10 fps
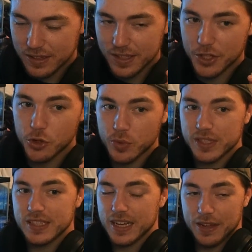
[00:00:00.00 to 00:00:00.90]
Like, you
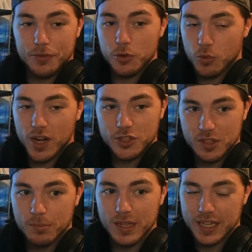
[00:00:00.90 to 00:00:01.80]
would, if you watched
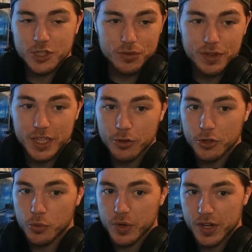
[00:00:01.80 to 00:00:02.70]
the Malaysia video,
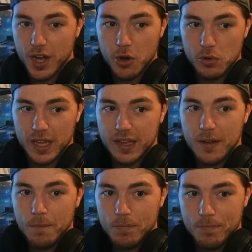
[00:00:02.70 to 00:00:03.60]
you would know, like,
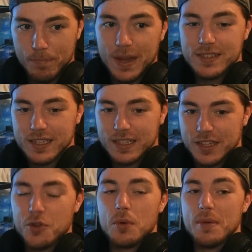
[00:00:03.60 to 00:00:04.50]
basically
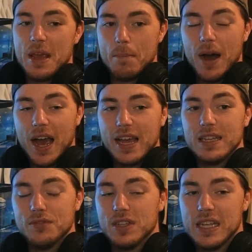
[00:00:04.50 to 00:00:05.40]
there would be a pile
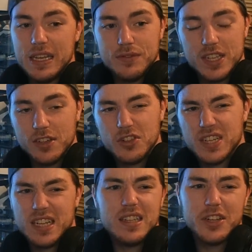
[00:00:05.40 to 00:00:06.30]
of leaves and it looked
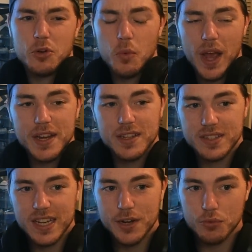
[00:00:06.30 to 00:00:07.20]
like a little wet because
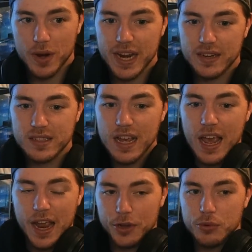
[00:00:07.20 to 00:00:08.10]
it had rained,
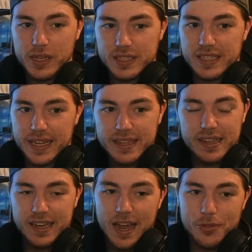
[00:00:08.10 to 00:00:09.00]
and you could dig the
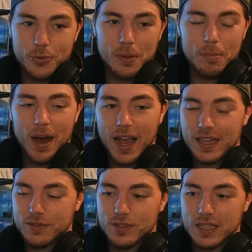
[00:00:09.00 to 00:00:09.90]
net through the
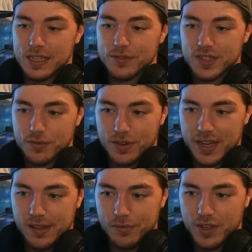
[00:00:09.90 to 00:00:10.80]
pile of leaves and
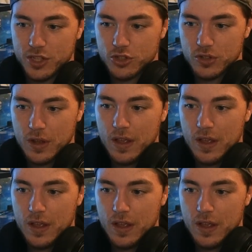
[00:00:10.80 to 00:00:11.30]
find the fish.